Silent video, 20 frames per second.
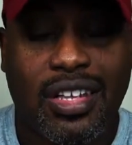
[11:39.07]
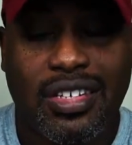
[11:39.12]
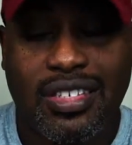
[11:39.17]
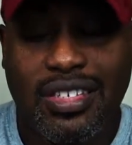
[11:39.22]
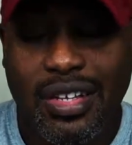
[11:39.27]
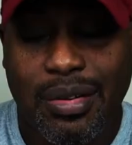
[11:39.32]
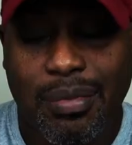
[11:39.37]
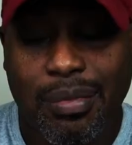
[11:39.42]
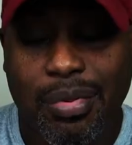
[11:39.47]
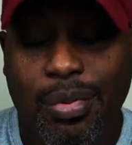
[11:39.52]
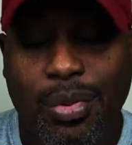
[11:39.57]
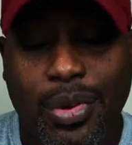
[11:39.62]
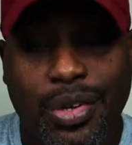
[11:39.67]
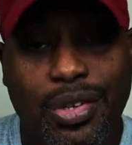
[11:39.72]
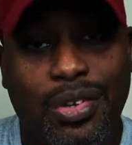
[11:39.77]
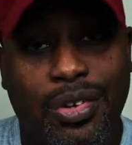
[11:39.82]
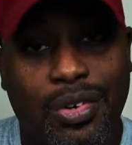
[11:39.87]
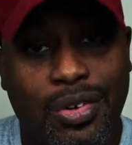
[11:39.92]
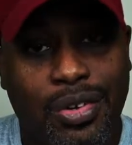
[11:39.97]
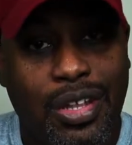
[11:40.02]
At some
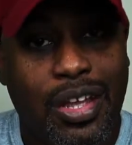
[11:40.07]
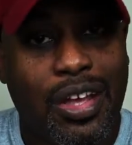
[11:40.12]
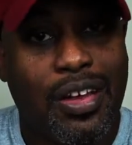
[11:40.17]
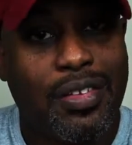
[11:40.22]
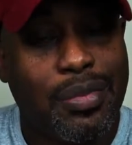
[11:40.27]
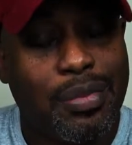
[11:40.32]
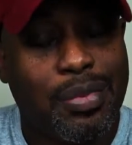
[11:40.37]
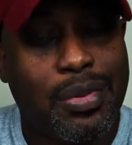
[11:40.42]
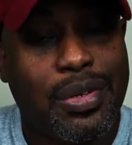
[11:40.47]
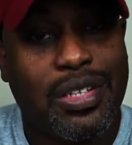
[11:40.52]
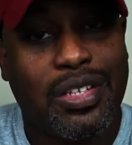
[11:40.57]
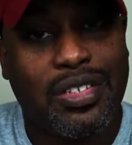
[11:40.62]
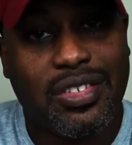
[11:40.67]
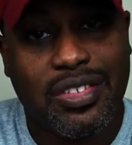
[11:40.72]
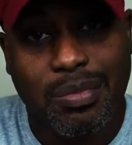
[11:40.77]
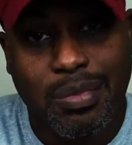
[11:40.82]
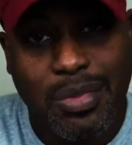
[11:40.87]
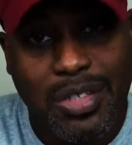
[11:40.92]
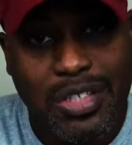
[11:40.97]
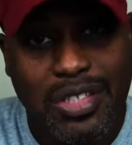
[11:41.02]
point, you're going to have to put in
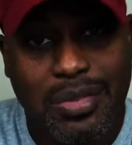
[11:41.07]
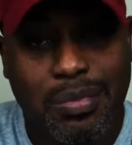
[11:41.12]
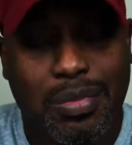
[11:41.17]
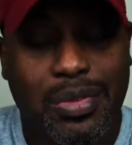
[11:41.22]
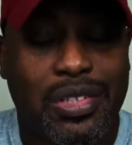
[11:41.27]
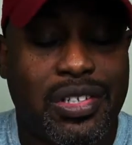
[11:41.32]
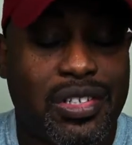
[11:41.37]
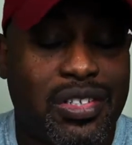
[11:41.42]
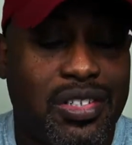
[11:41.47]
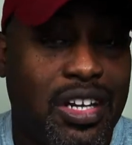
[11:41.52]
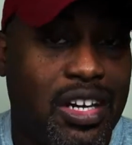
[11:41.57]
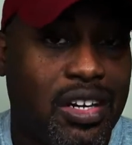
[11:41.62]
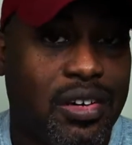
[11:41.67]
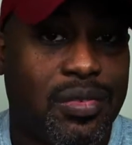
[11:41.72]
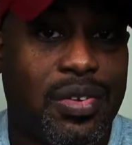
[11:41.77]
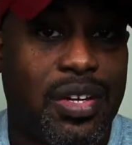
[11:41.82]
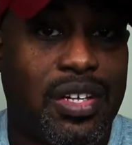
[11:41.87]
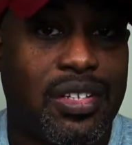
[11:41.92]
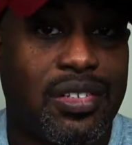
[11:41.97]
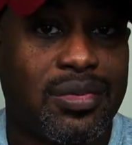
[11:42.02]
some discipline and
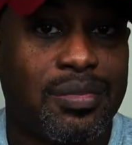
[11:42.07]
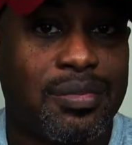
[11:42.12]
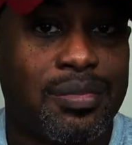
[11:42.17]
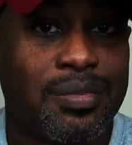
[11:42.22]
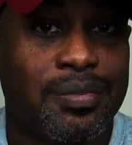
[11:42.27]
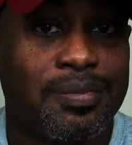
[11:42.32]
sacrifice.